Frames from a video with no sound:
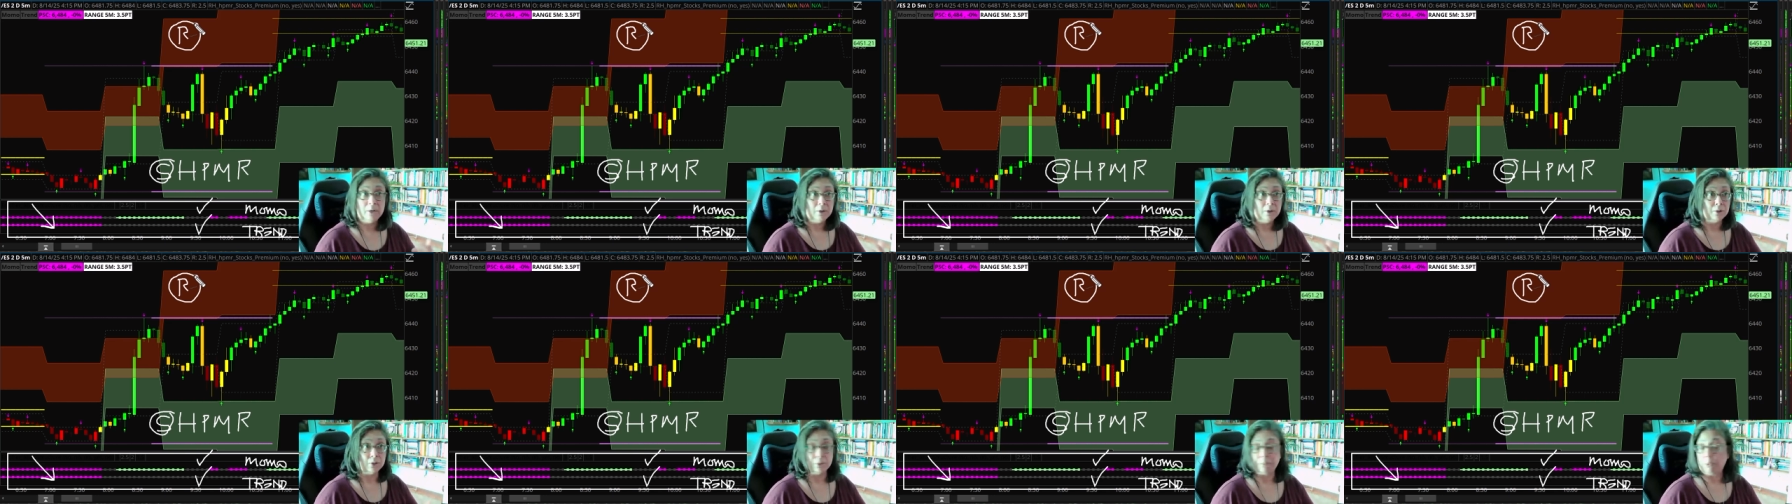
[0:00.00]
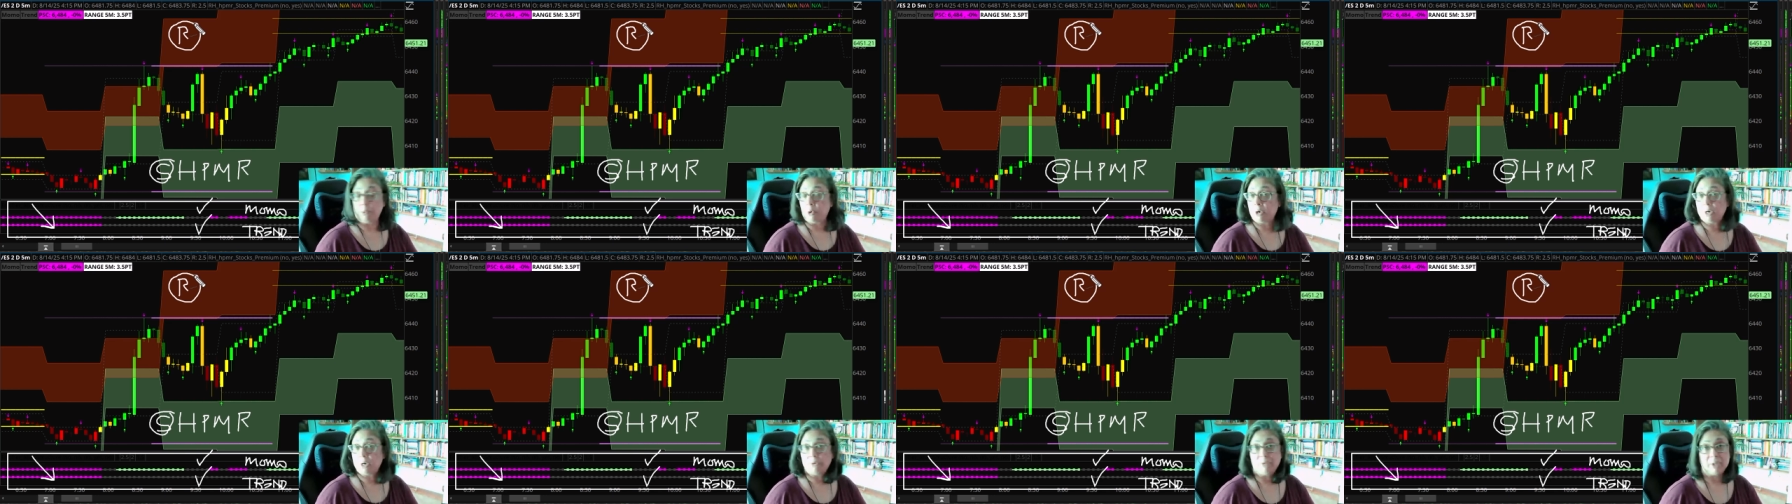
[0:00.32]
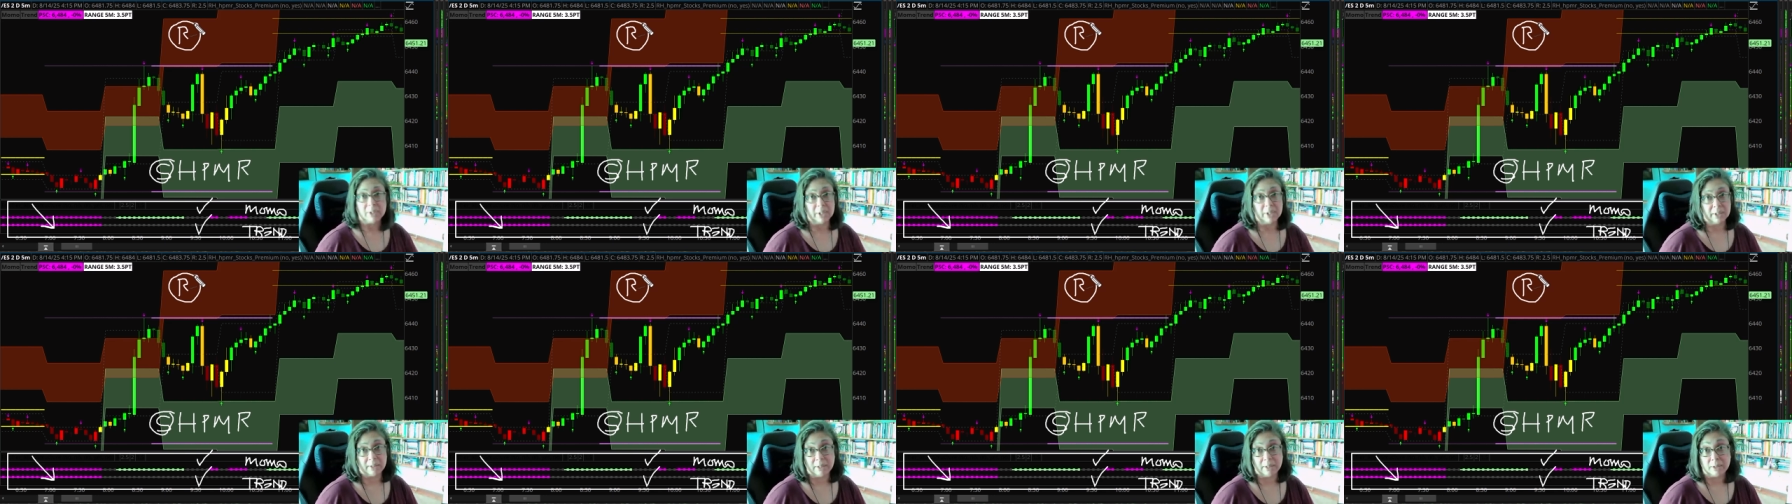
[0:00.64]
support and
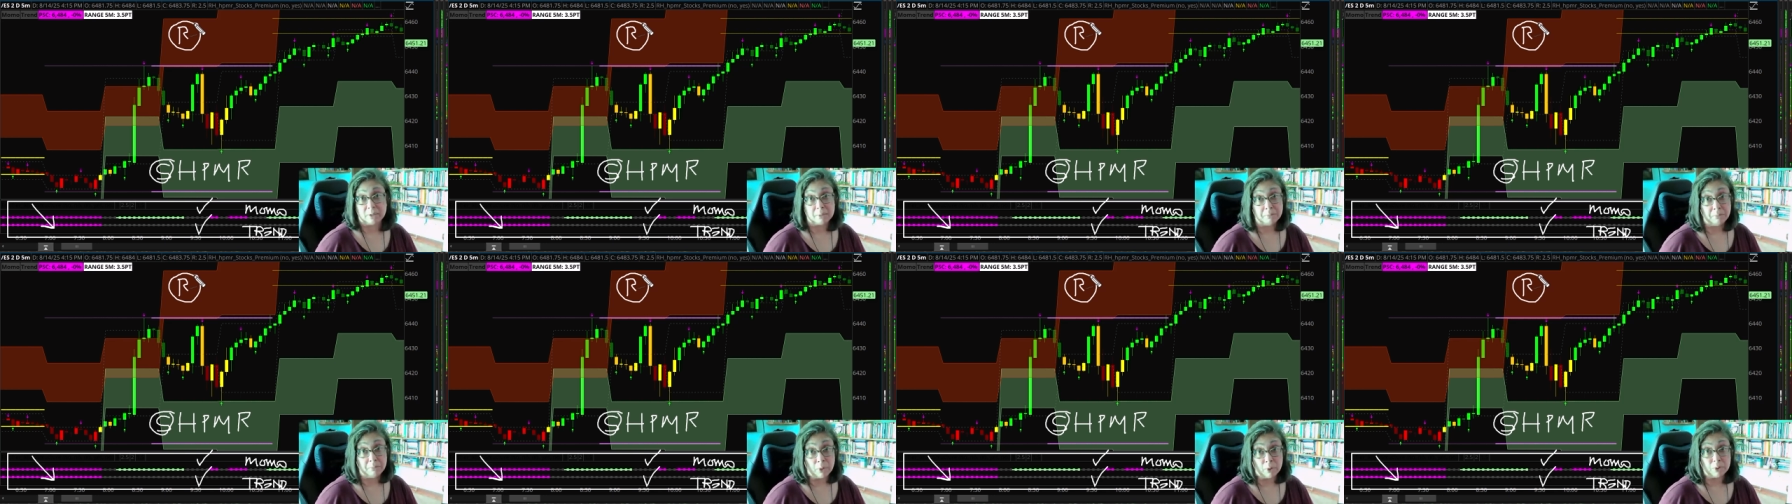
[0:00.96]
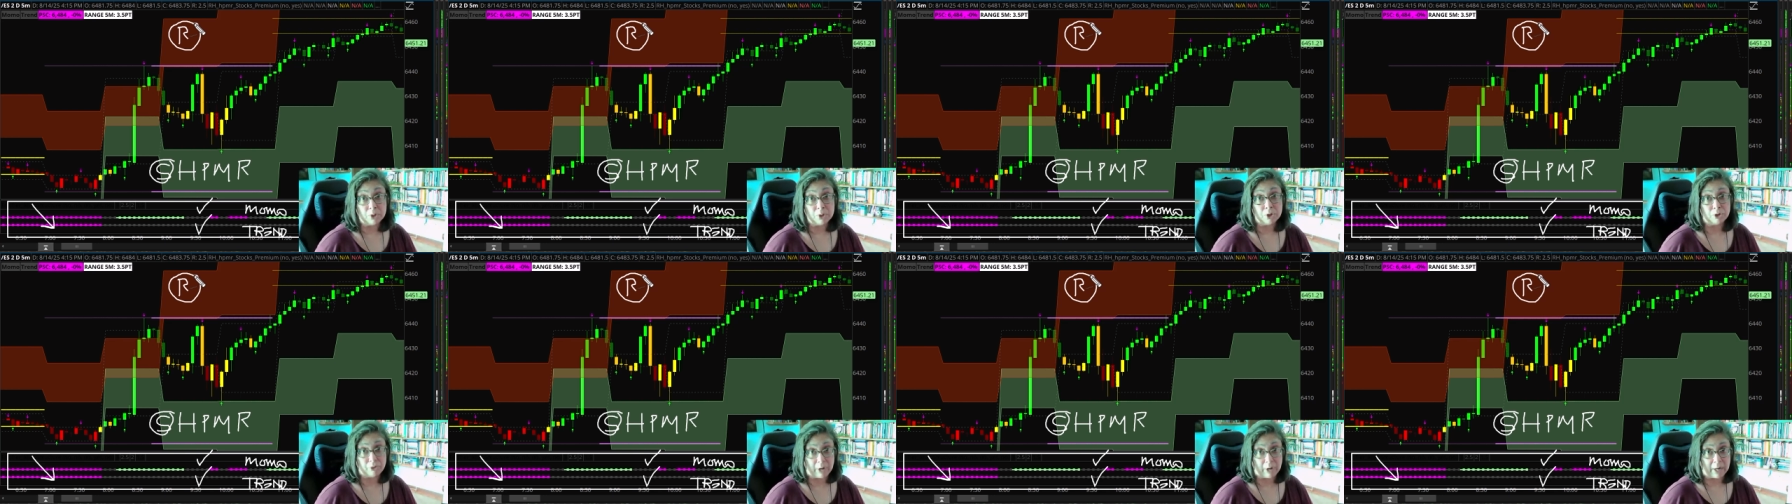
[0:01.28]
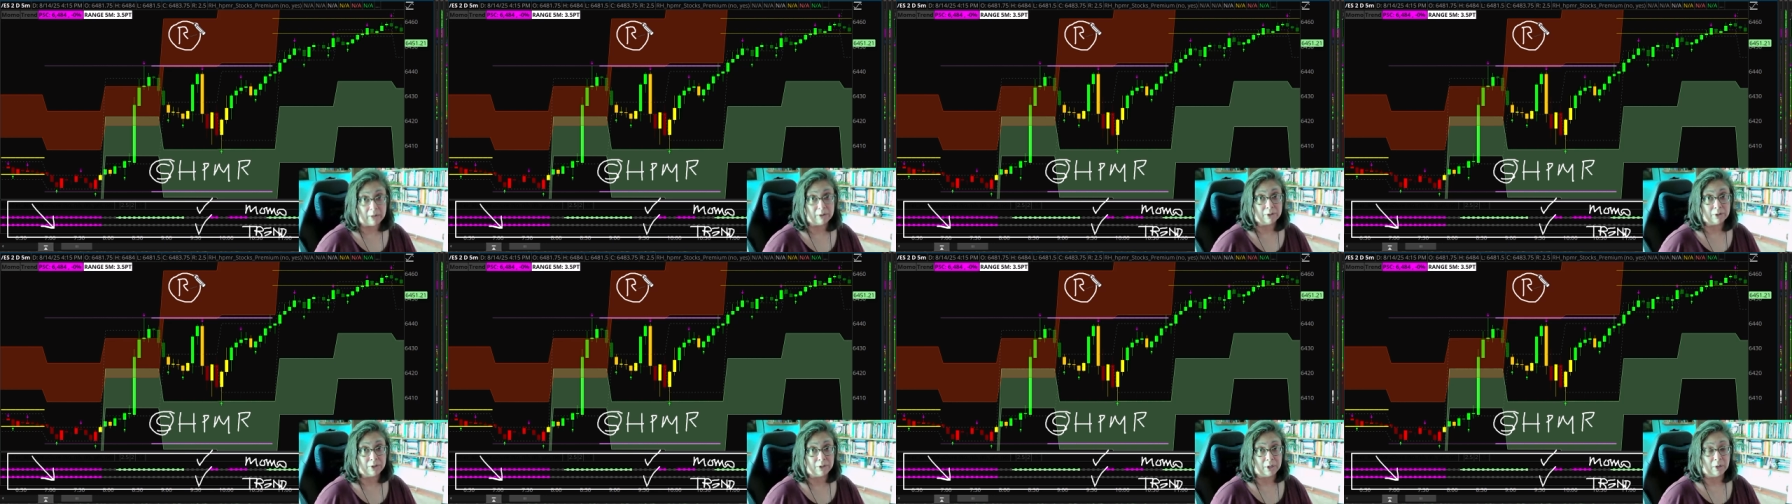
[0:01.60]
resistance most
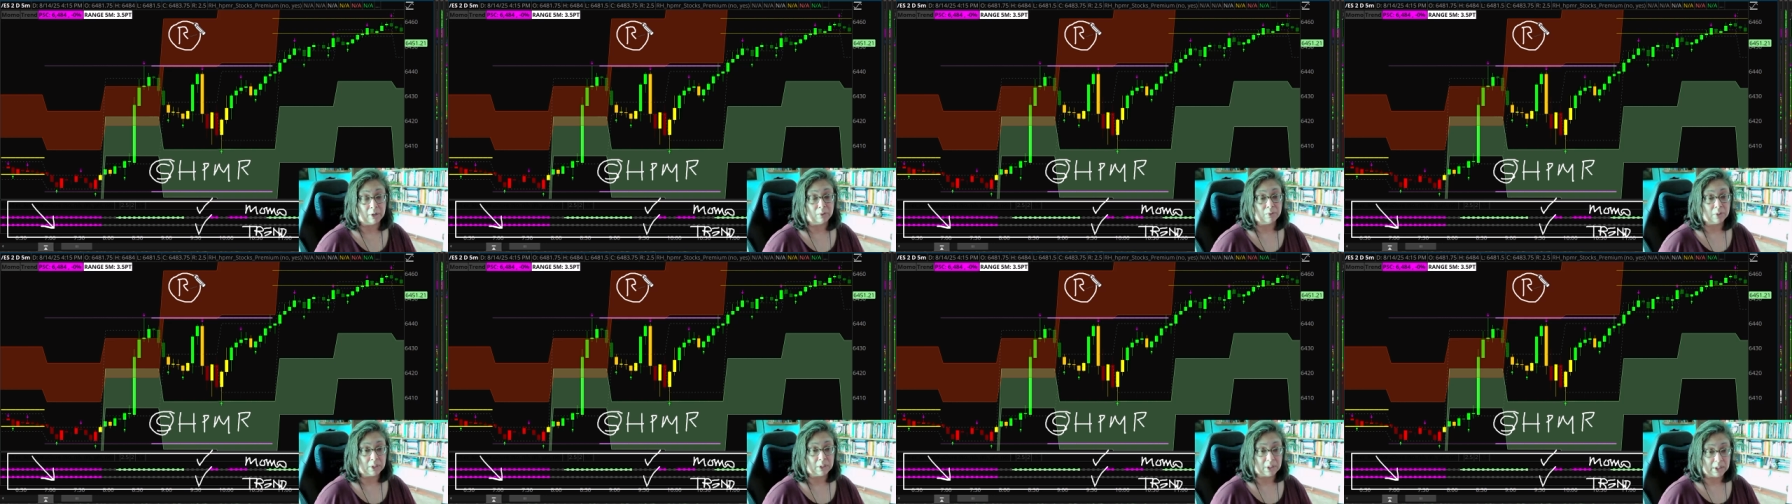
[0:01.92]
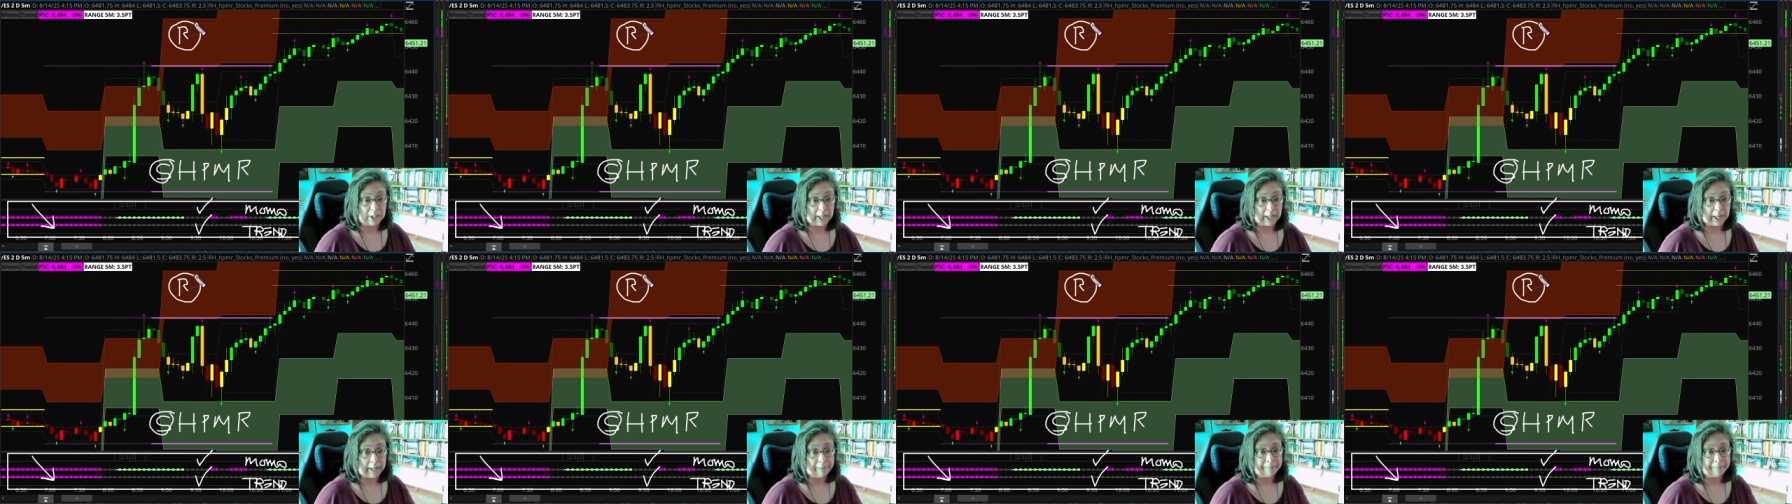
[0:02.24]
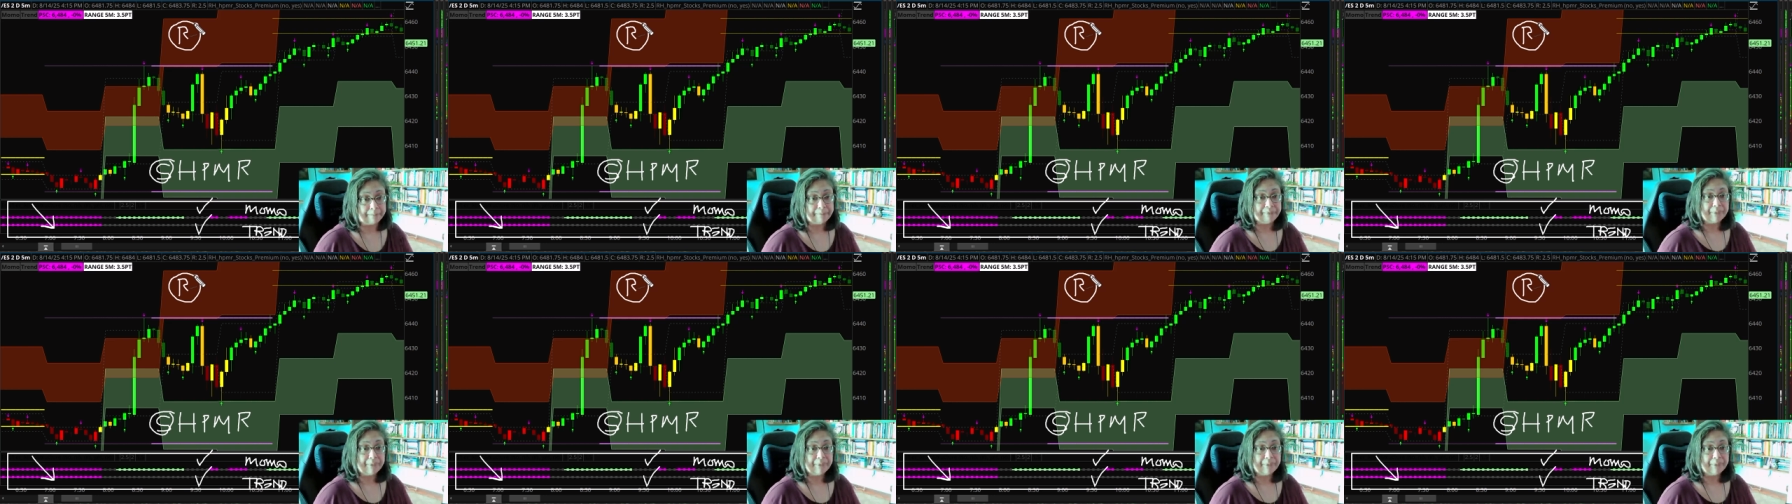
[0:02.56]
traders don't see.